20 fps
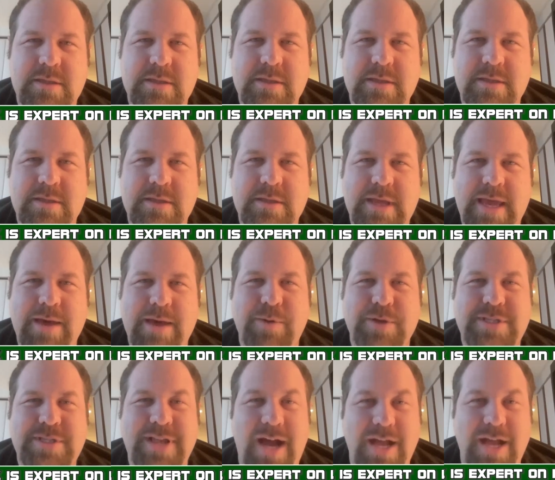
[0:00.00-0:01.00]
Yeah. It
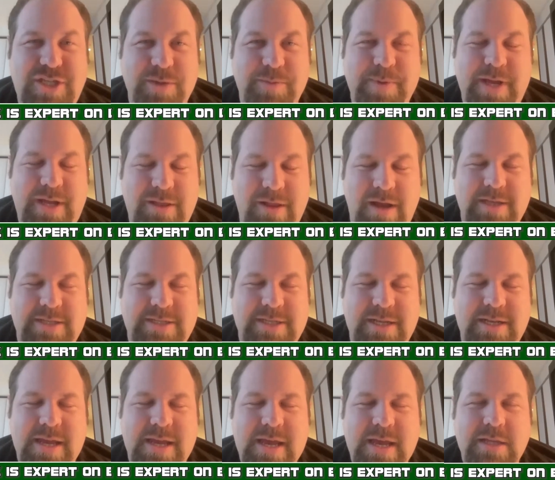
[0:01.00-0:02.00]
was not Jimmy
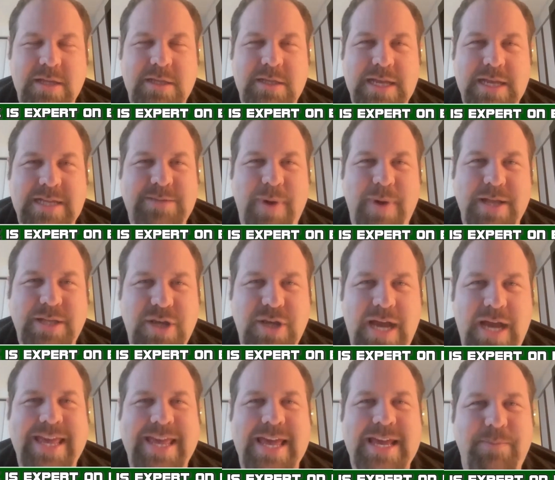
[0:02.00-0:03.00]
Clausen. It's my job. I
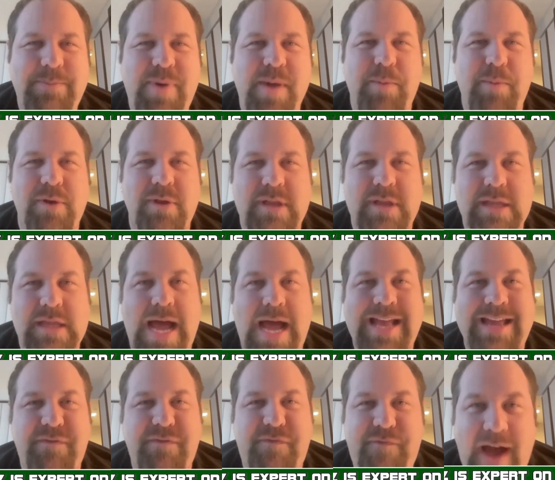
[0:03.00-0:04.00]
can't get people. I
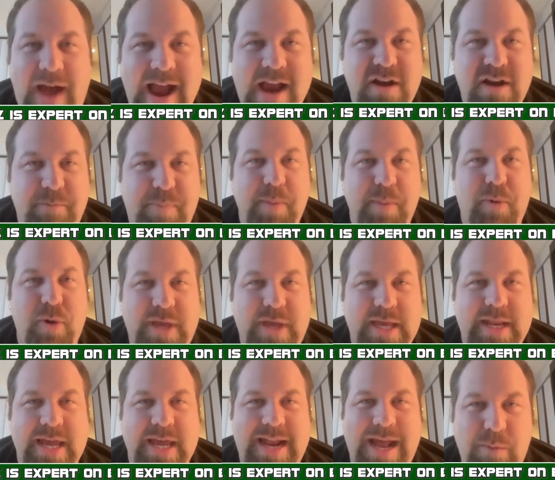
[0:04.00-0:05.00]
get fired if people get
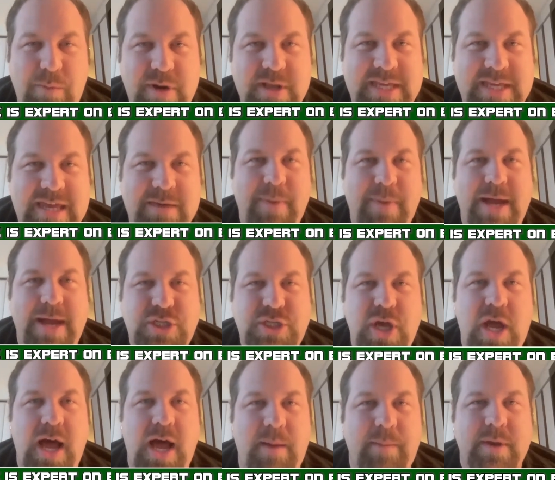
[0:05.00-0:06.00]
hit. I want to keep my
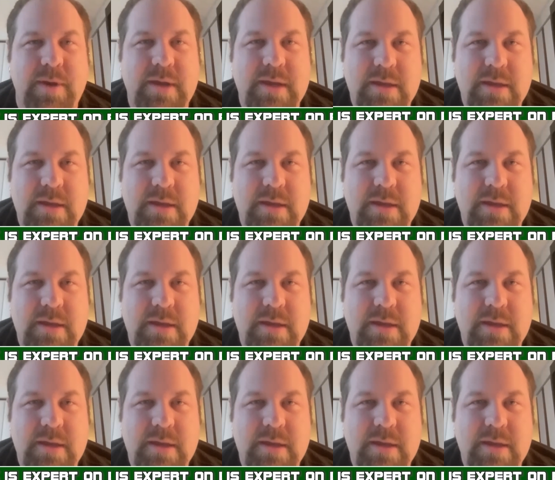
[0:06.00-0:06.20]
job.